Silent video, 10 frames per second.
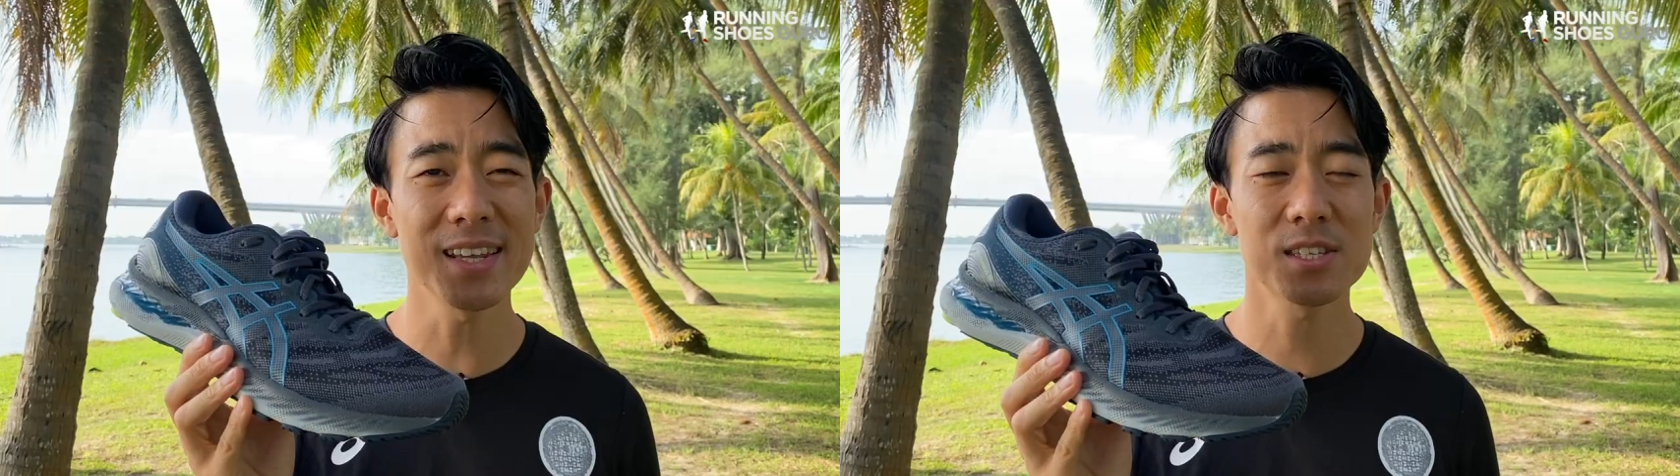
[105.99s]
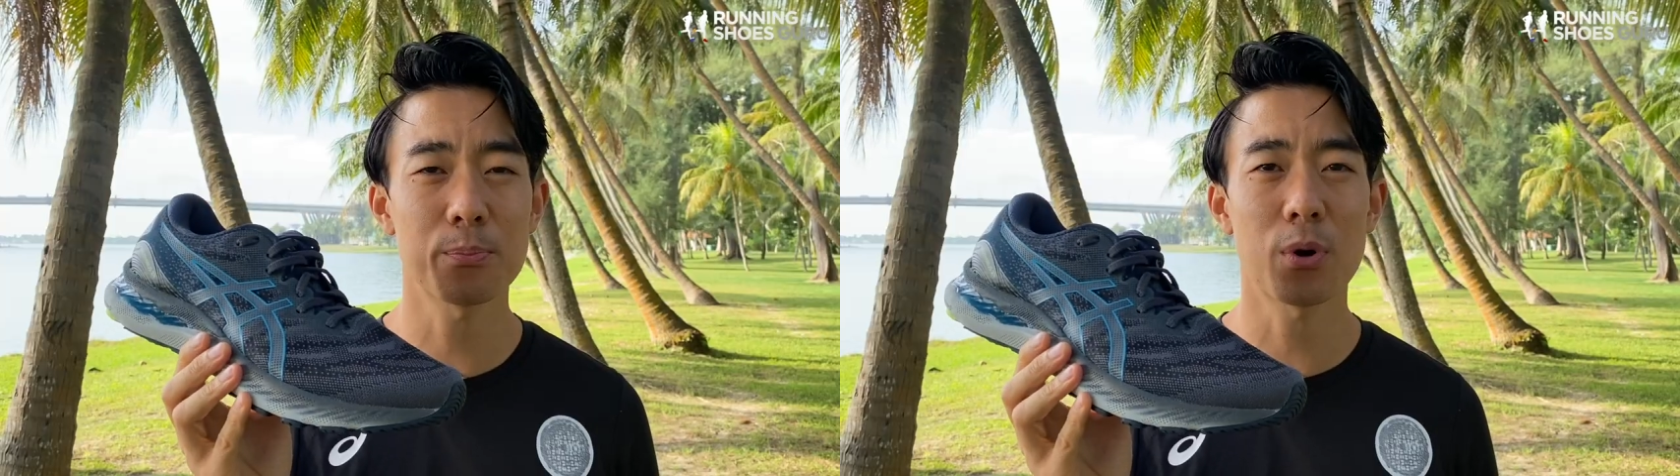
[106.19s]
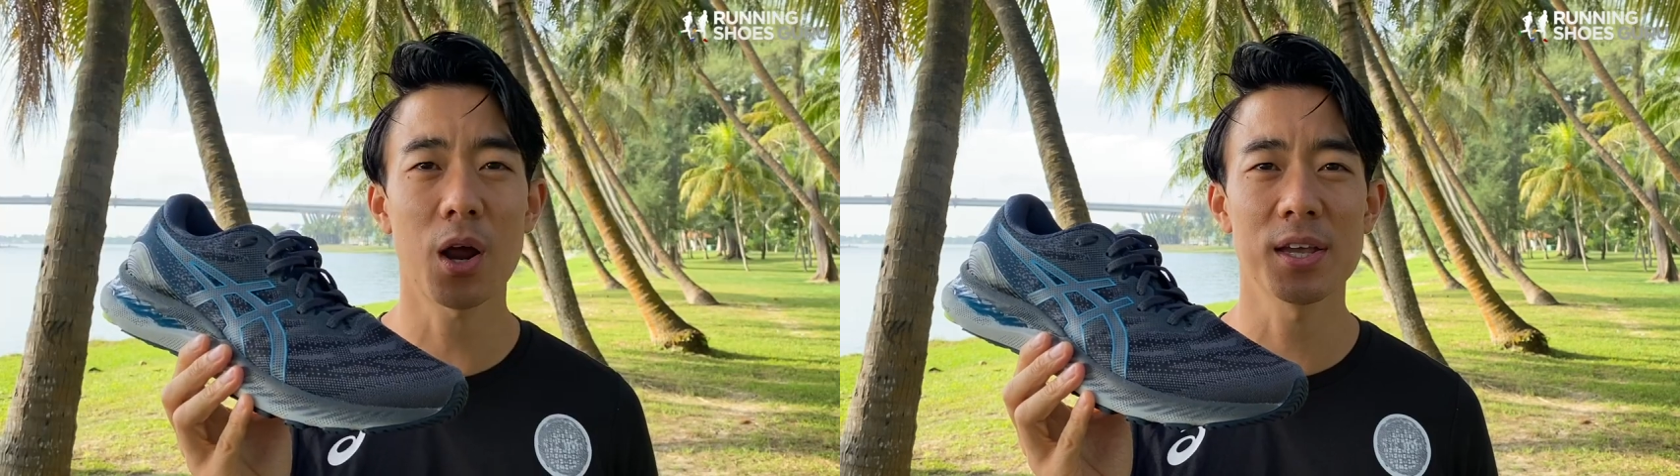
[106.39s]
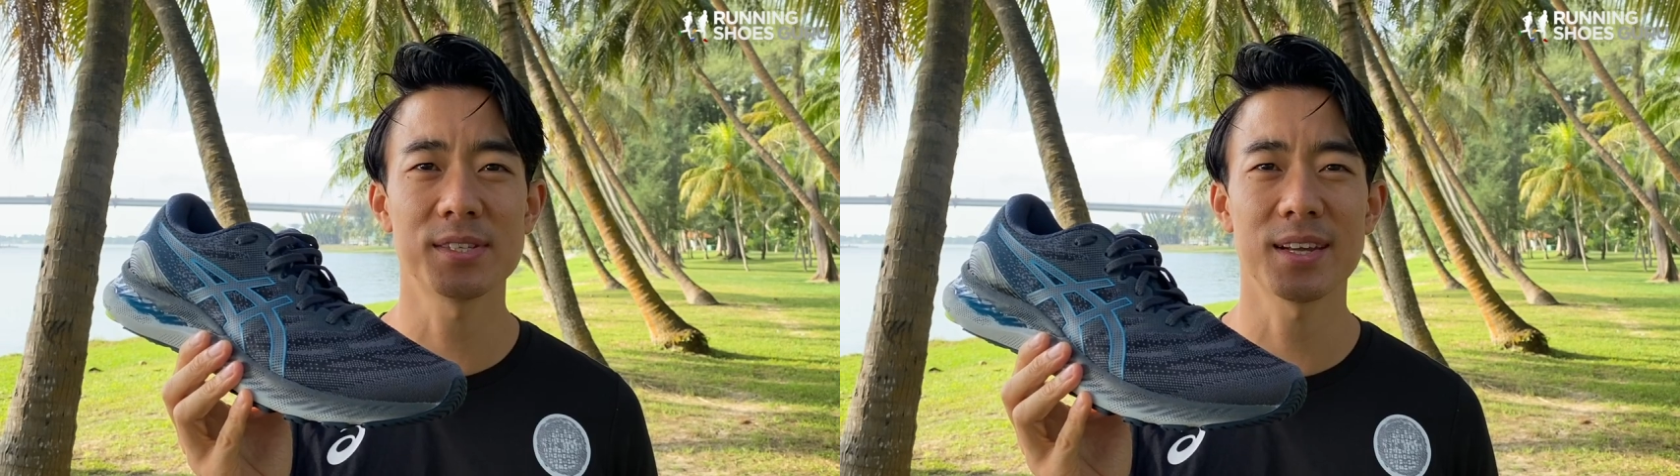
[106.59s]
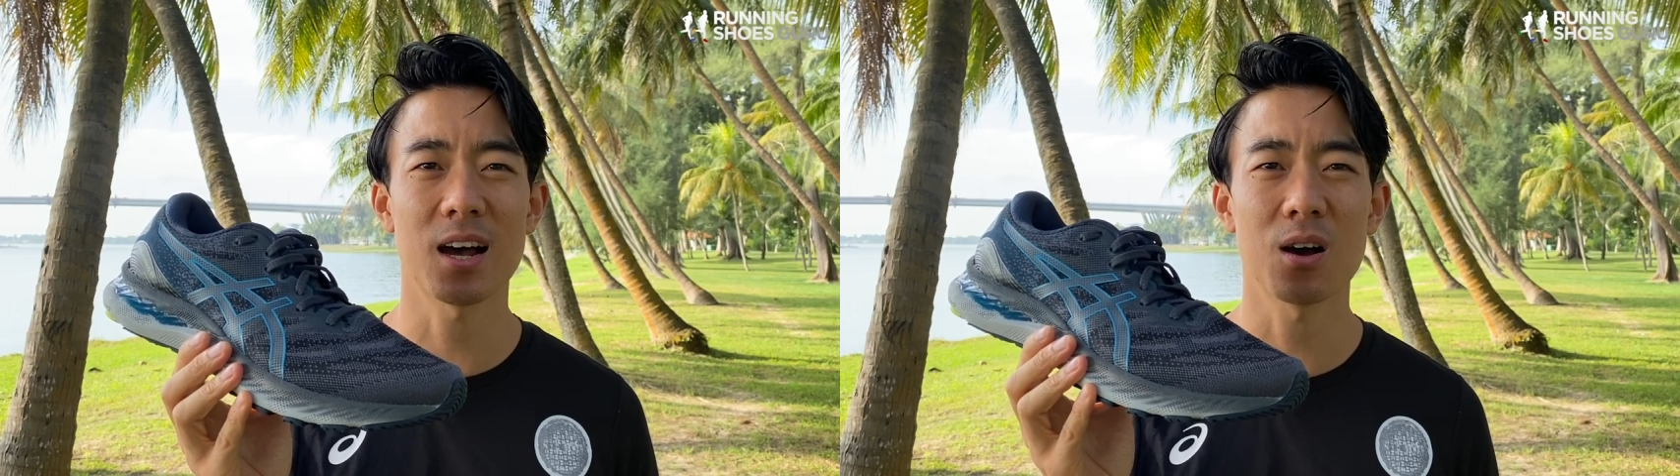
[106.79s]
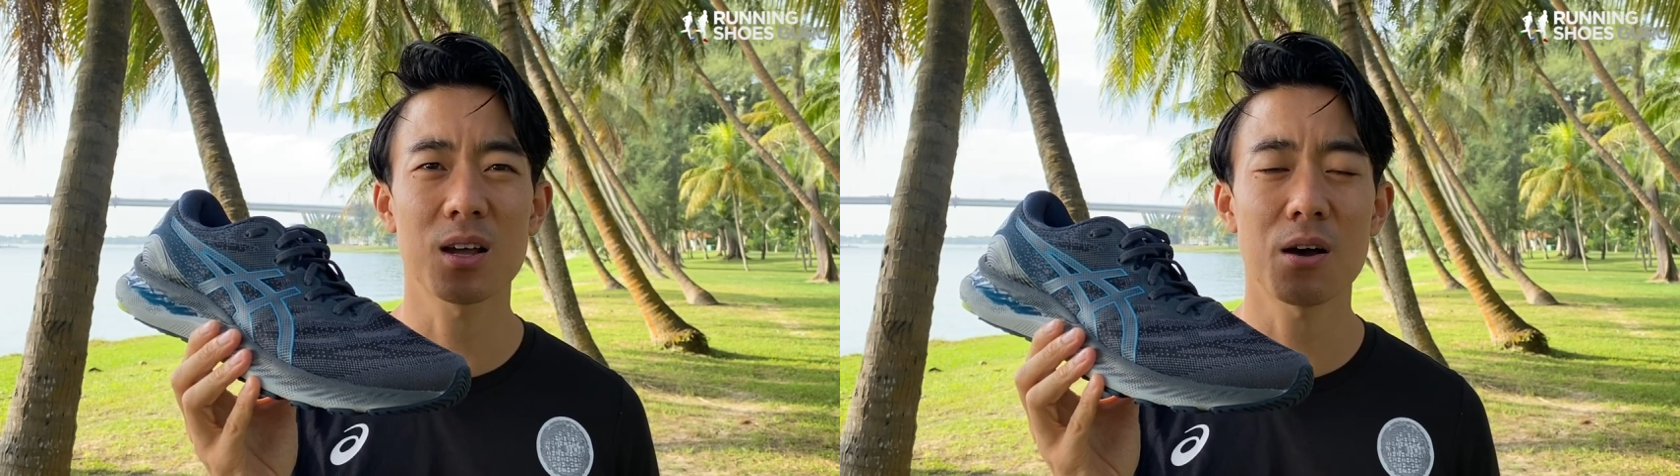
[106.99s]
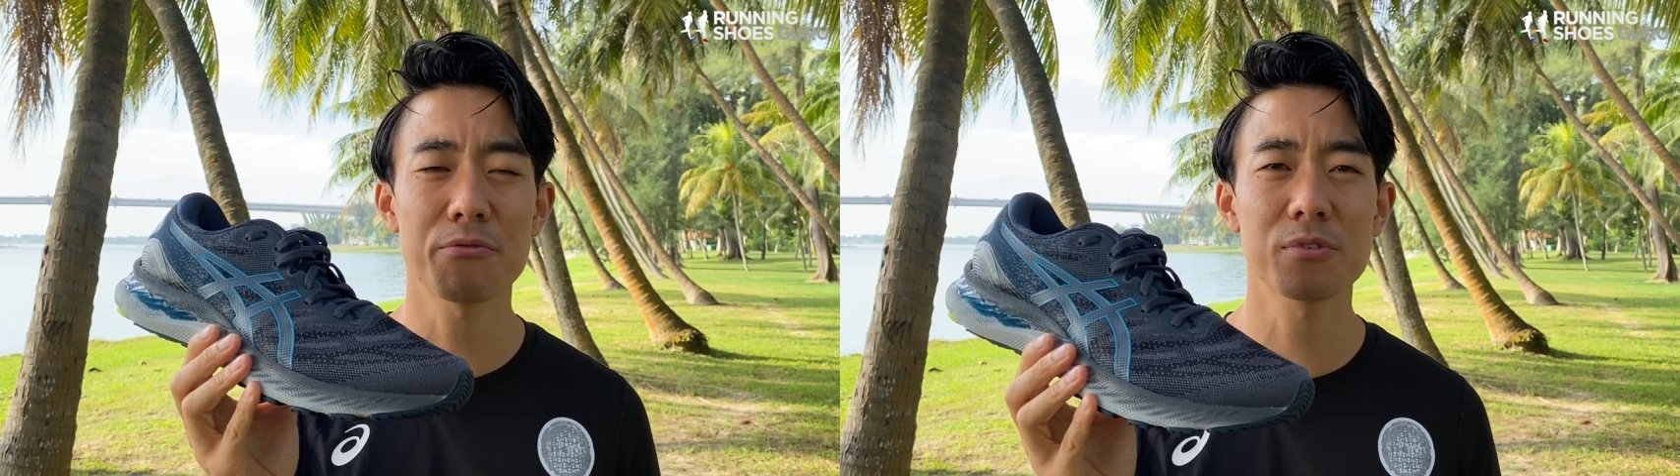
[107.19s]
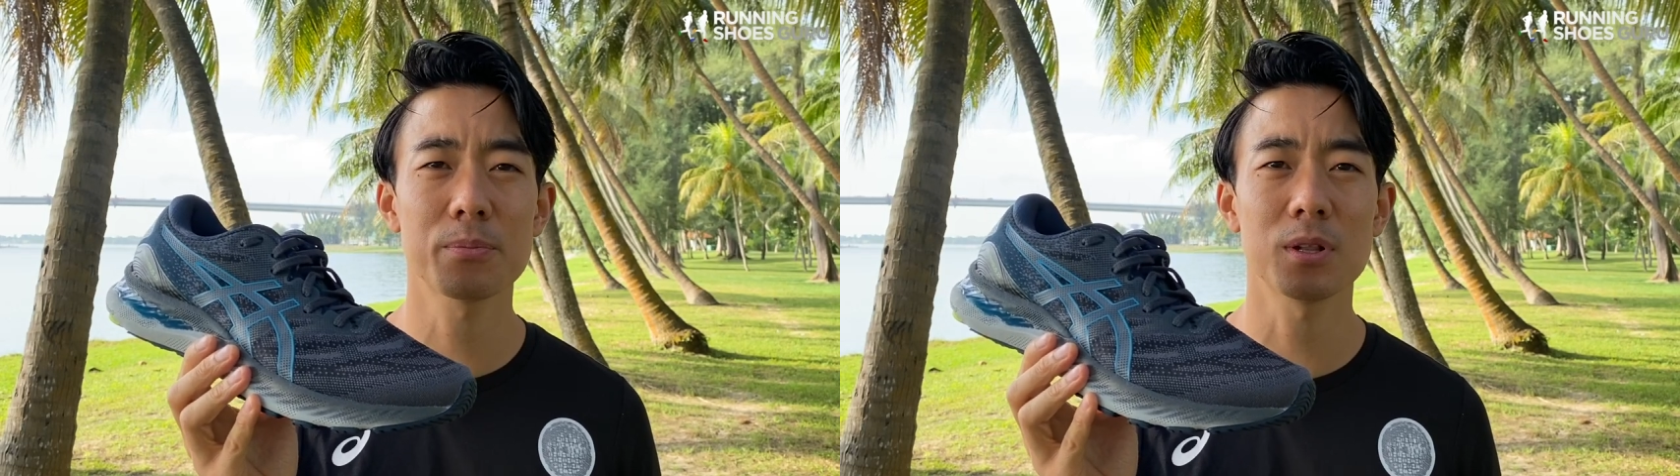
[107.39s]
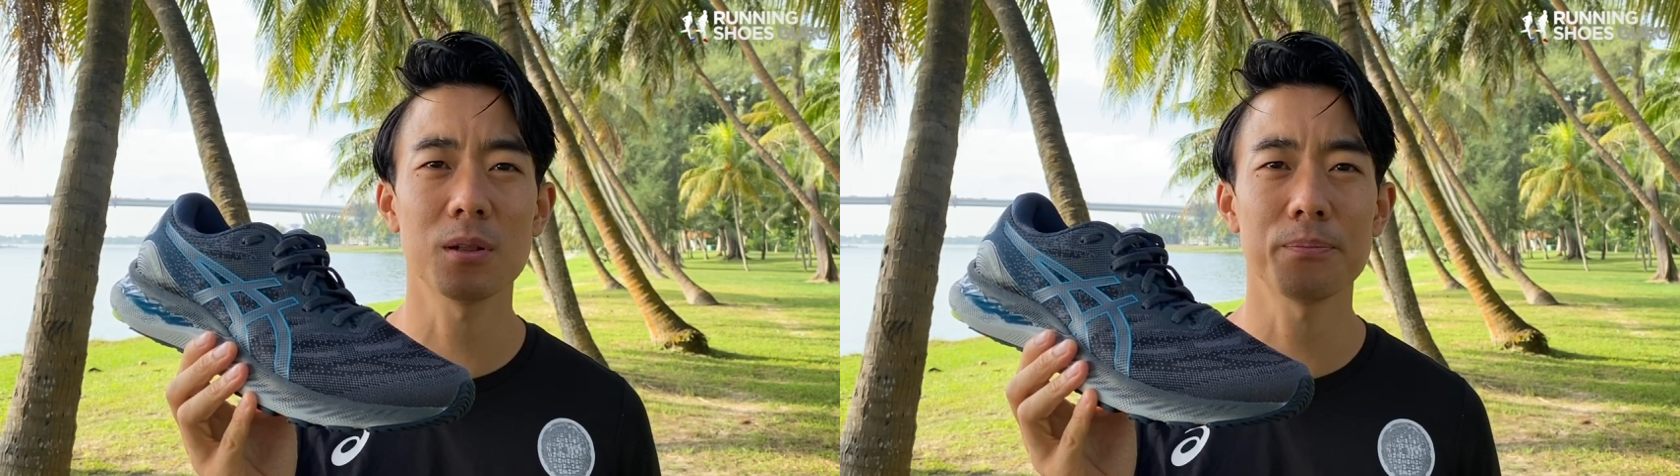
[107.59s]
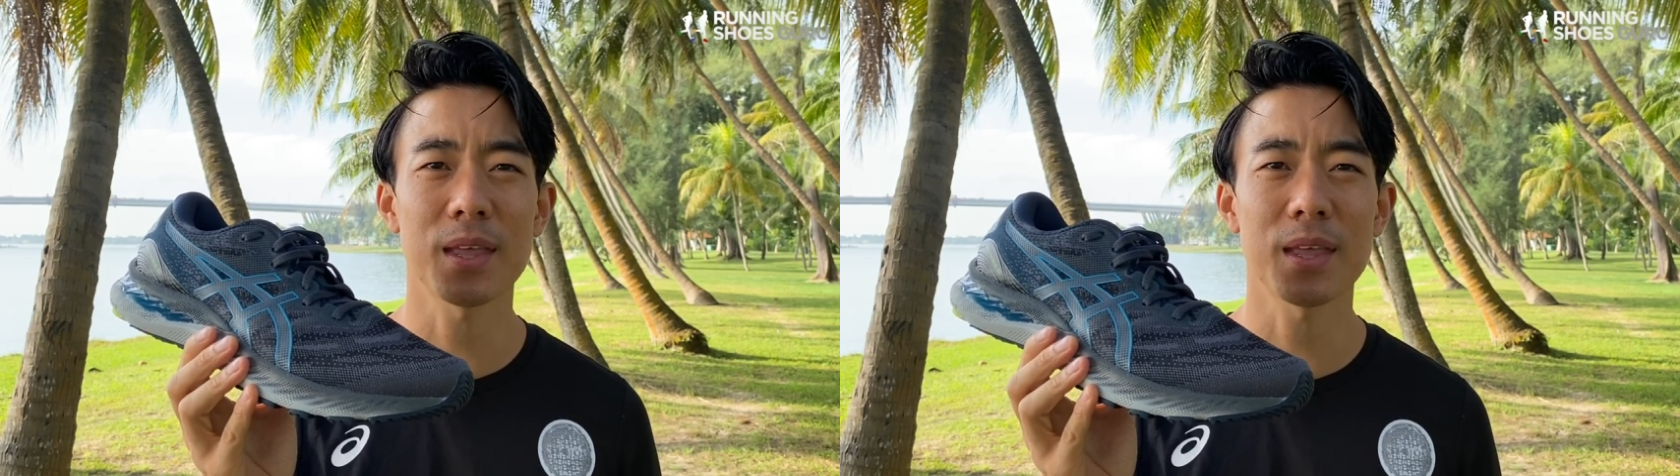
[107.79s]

surprised at how comfortable